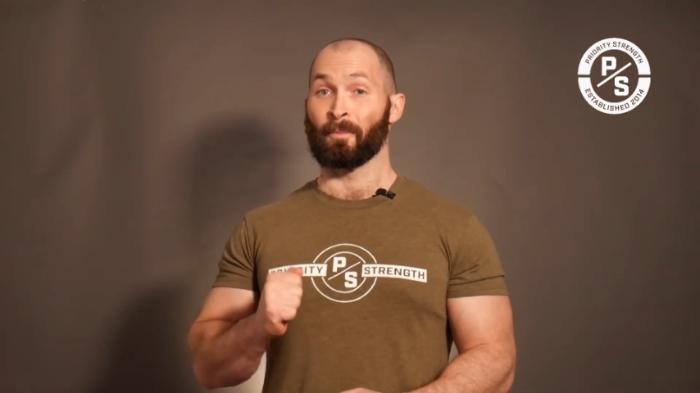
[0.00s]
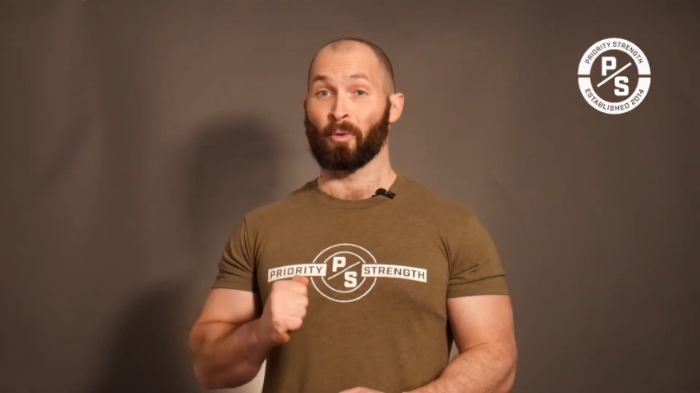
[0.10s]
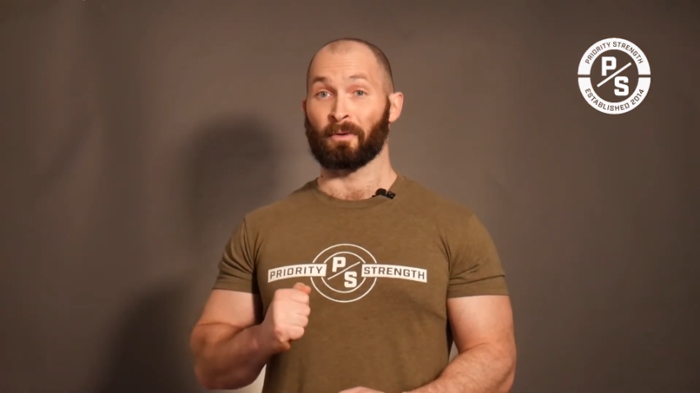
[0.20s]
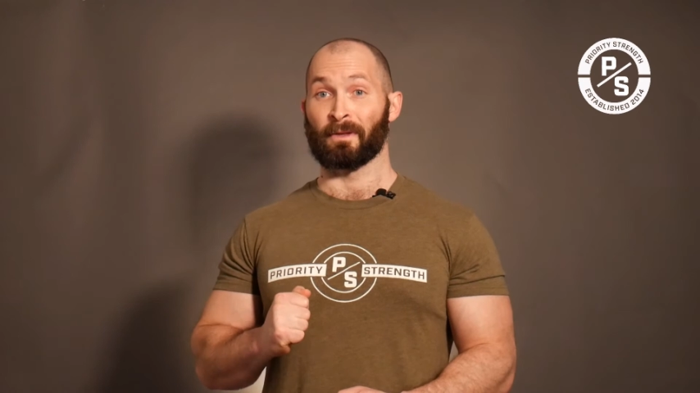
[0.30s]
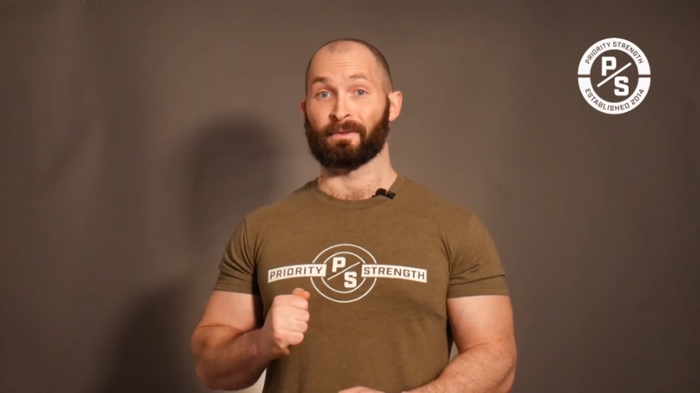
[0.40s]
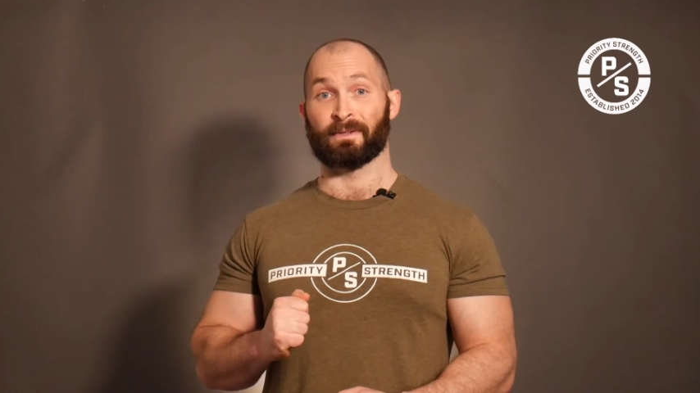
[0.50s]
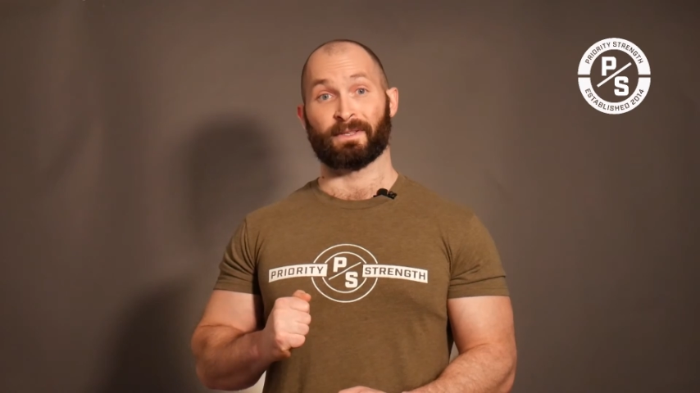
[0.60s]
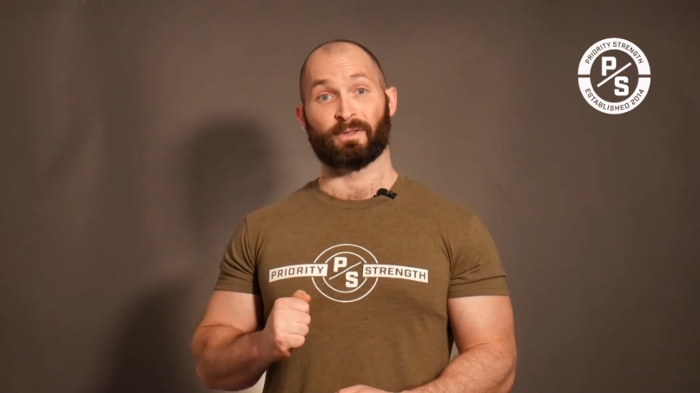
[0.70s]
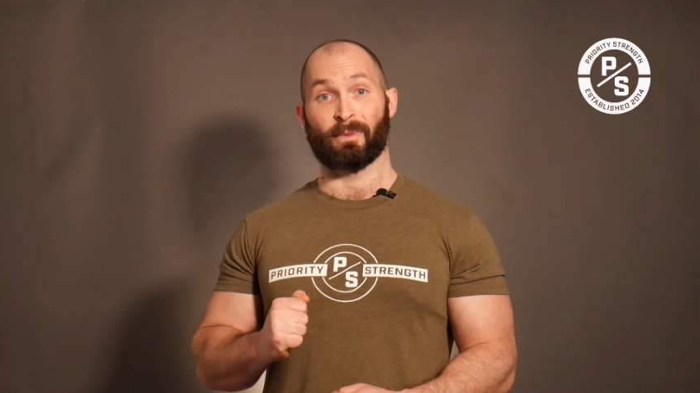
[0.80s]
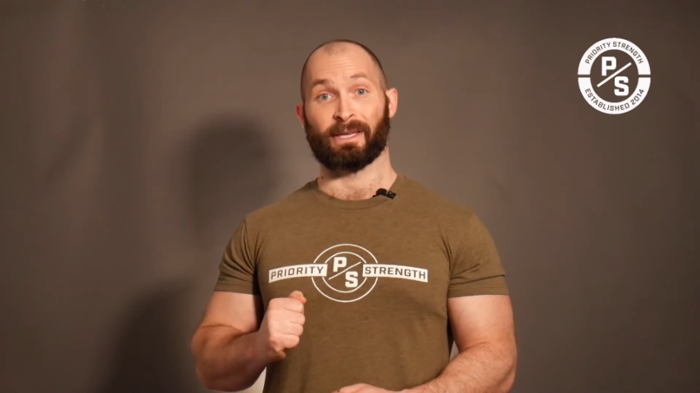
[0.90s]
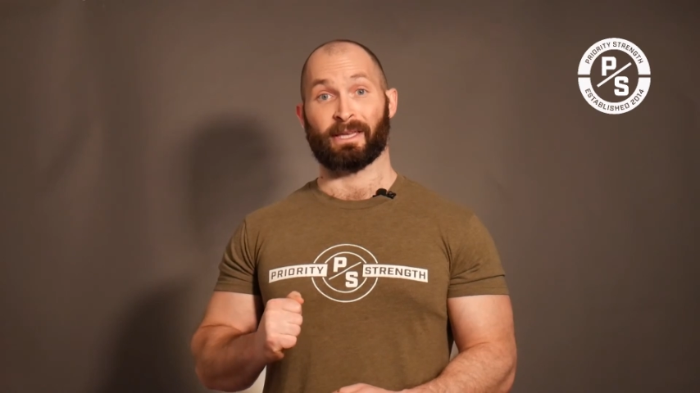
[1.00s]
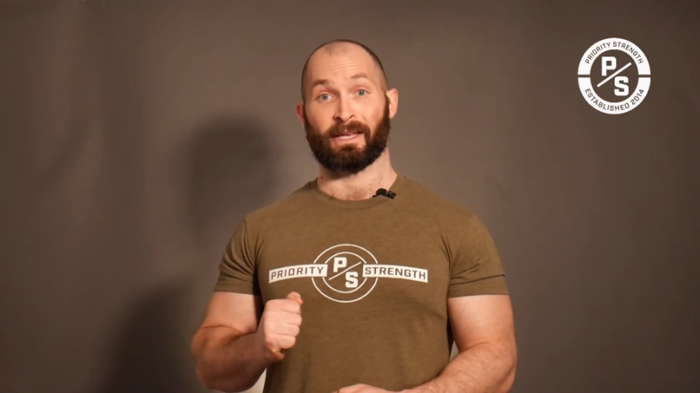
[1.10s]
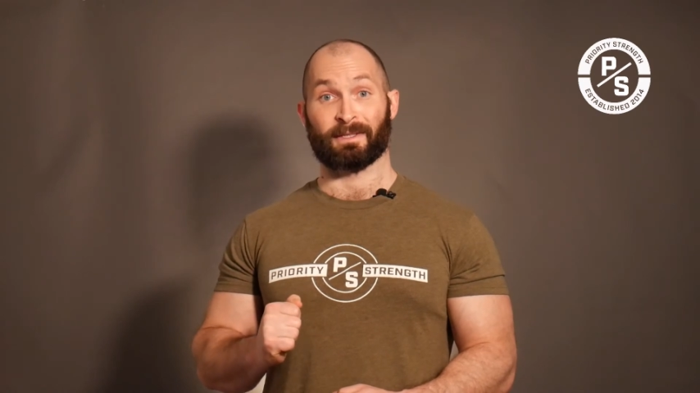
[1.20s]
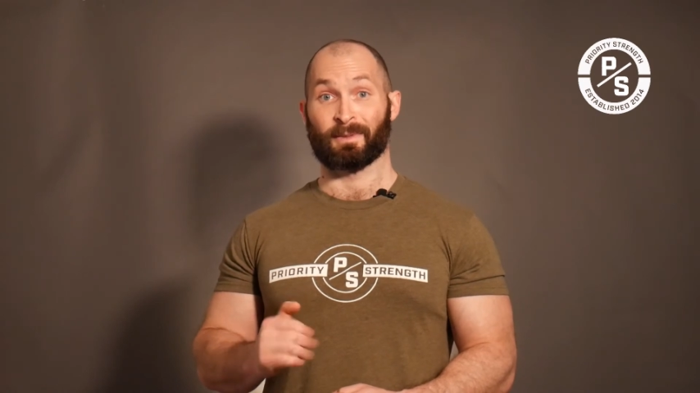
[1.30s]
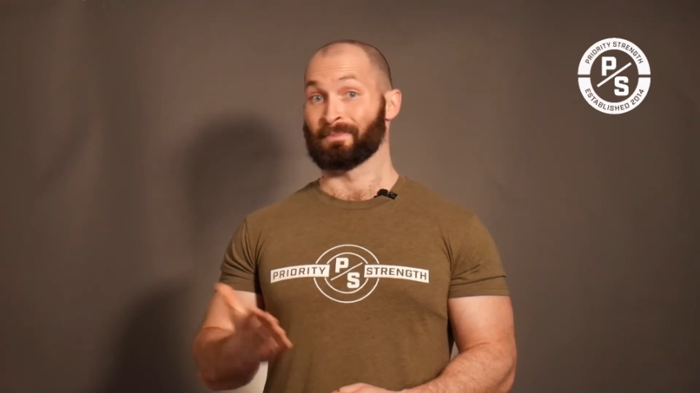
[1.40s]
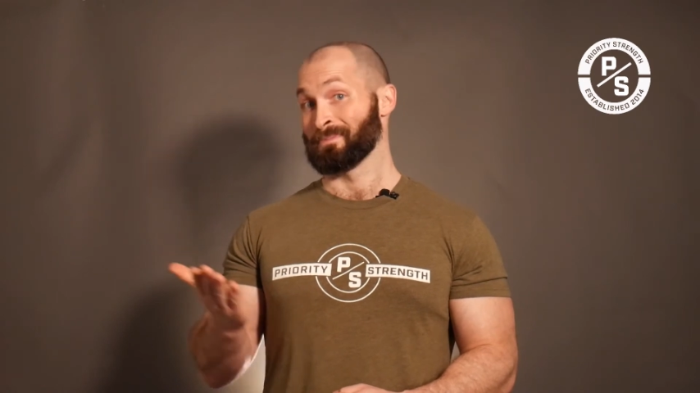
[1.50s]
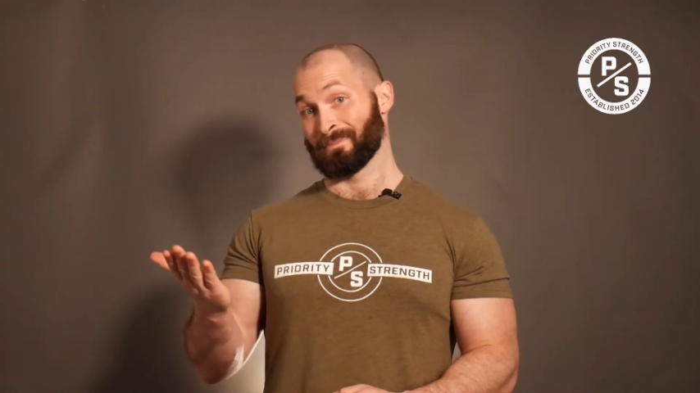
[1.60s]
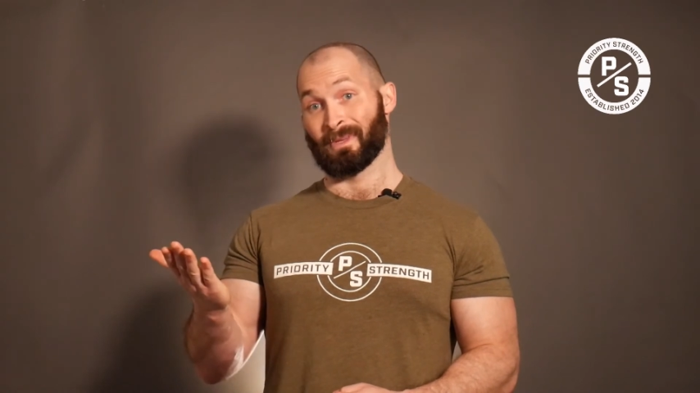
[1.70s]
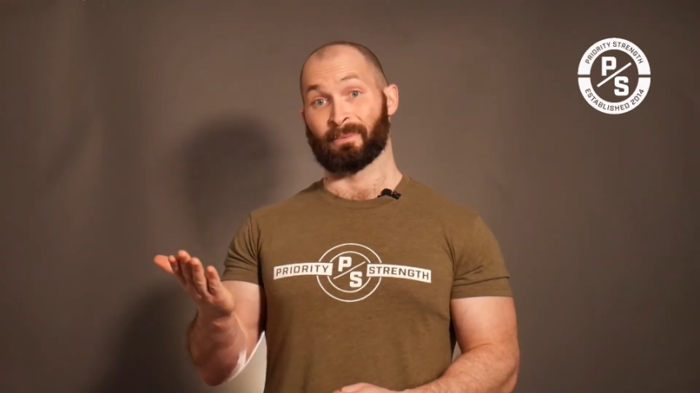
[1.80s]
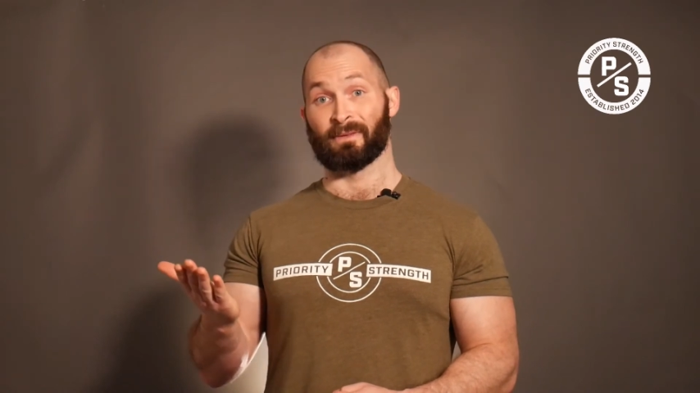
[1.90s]
more lifters than you might guess,
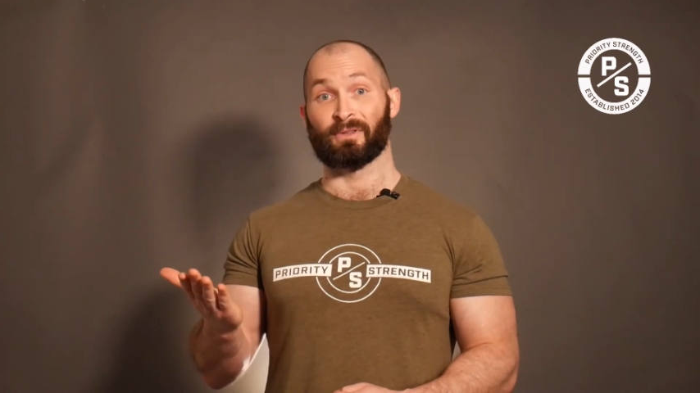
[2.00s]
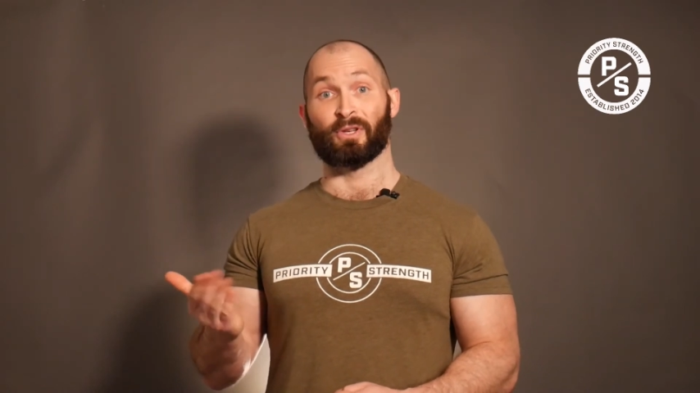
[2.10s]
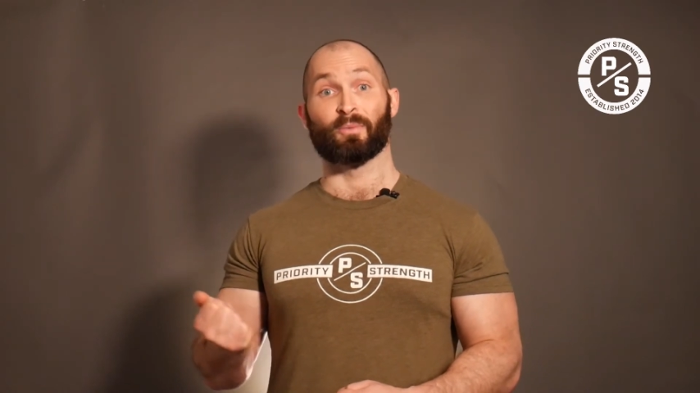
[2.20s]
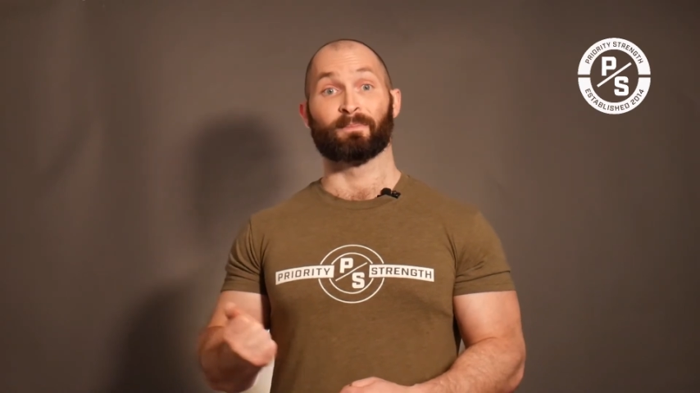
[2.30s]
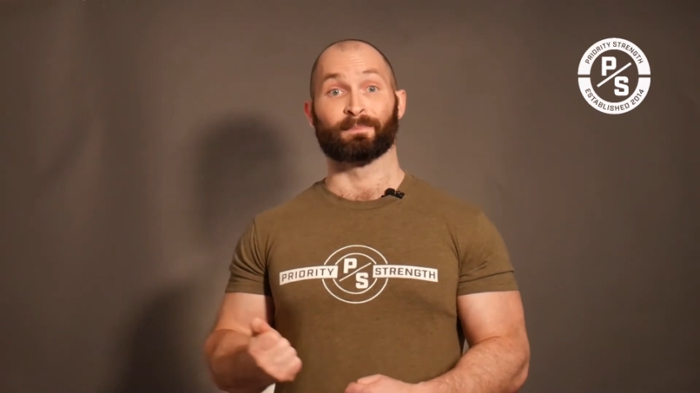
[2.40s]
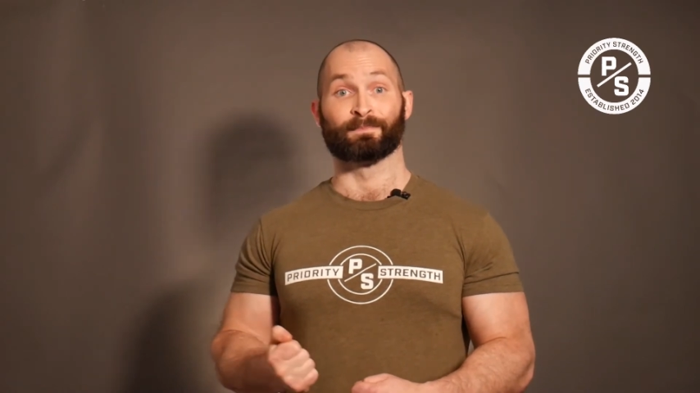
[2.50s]
maybe even you.